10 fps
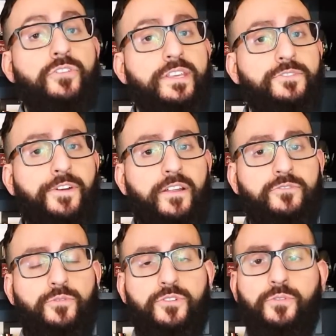This
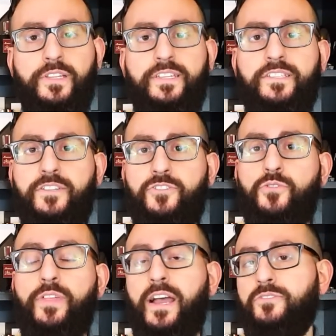fragrance was released in
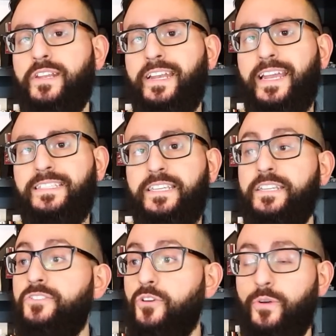
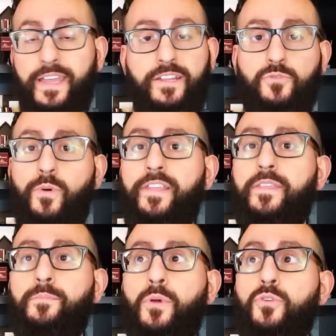2019, so it is one of
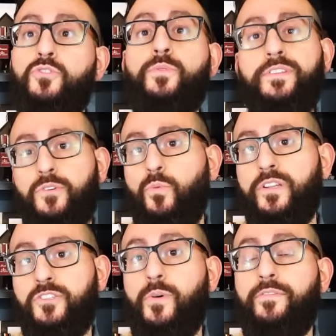the most recent
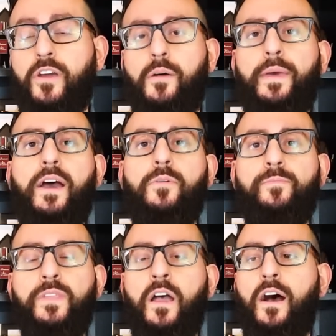ones to have come
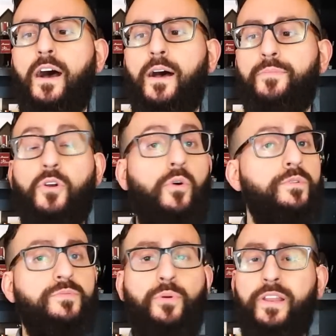out. They're
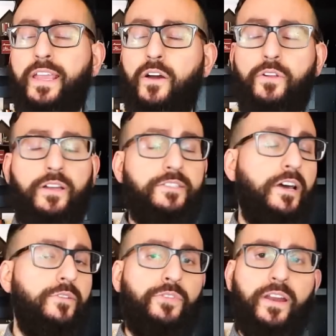always putting out a
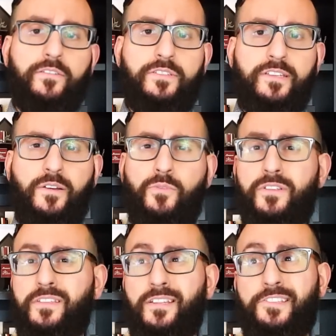ton of fragrances. I want
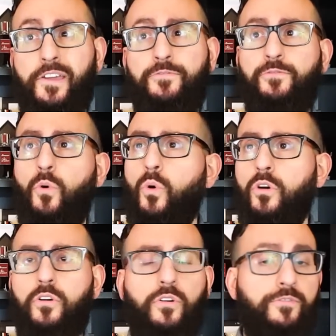to say it's like
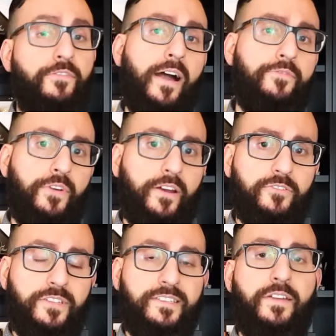4 or 5
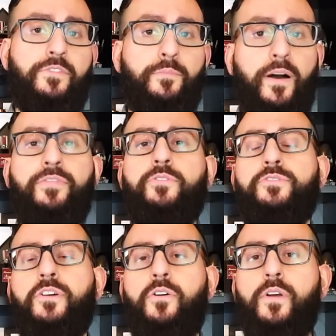fragrances every month or
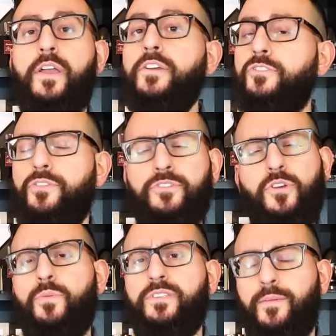so, so there's
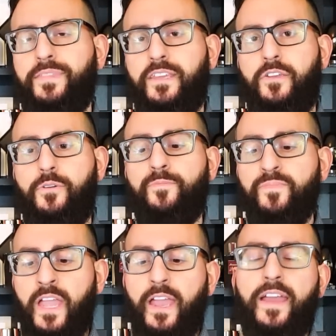always something new.
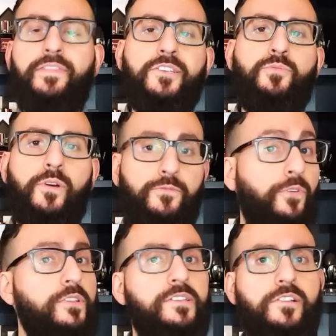And this one,
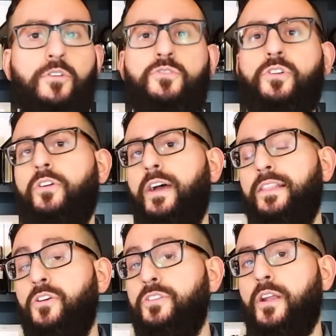full disclosure, I
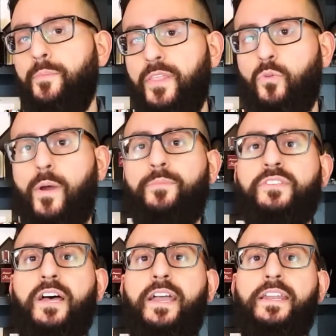looked it up on the
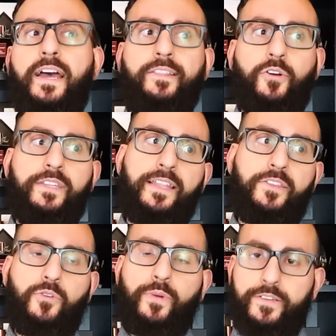website, I looked at
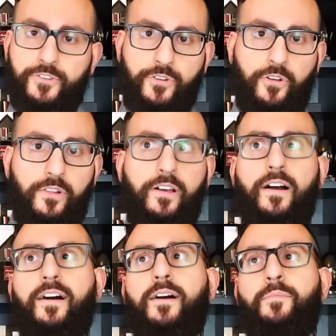the
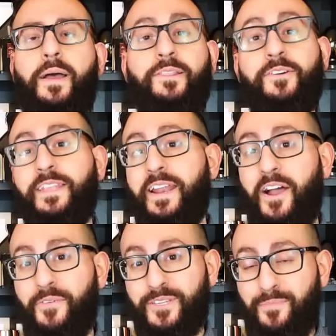original, I looked at
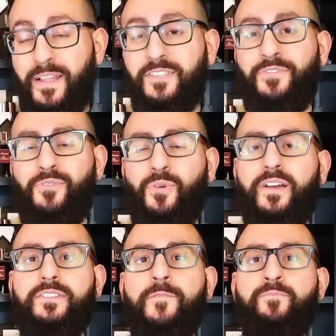how expensive it
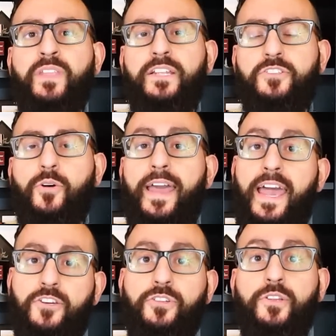was, and so I
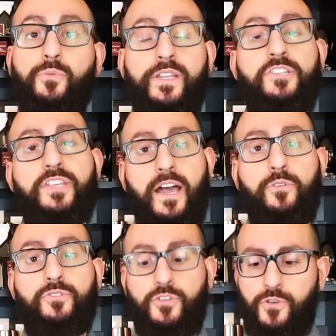actually reached
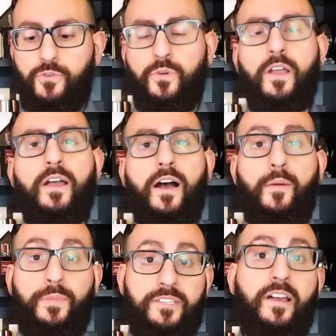out to
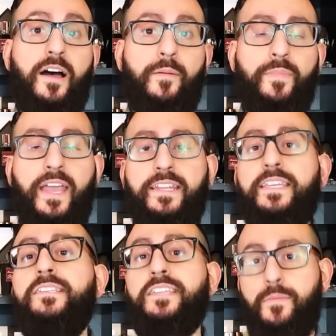Massam, and
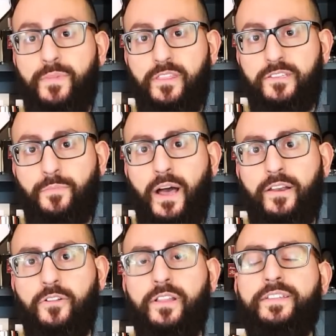he sent me this
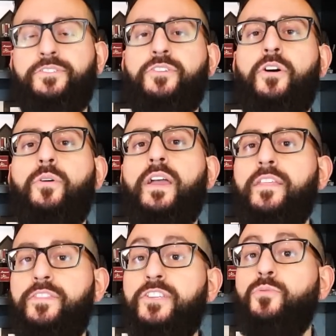bottle. And so
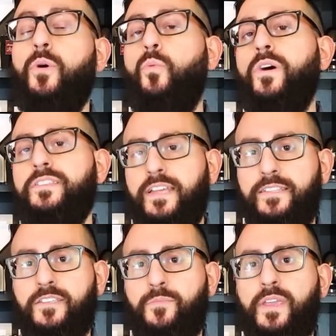this one was
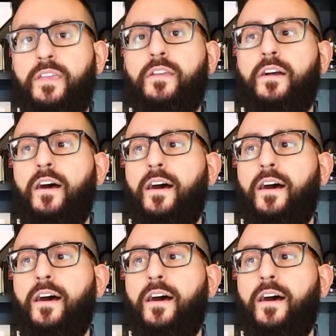sent to me